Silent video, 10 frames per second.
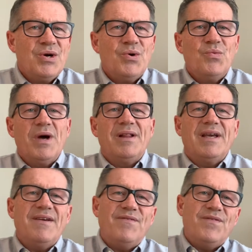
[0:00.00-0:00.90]
Well,
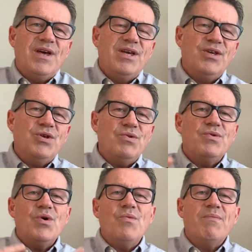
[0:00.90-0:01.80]
if you
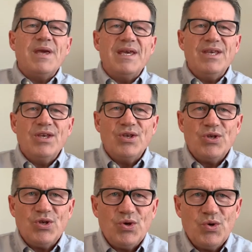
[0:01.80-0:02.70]
know me,
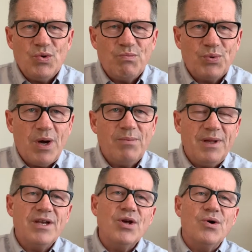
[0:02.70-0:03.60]
you
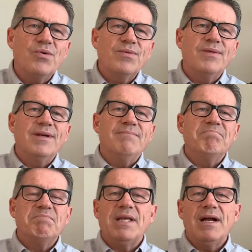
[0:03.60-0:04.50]
probably know
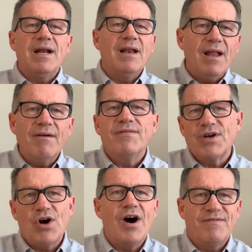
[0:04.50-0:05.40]
that I love
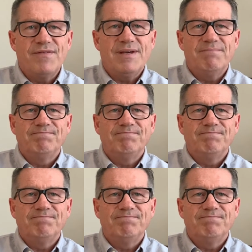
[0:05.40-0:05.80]
coffee.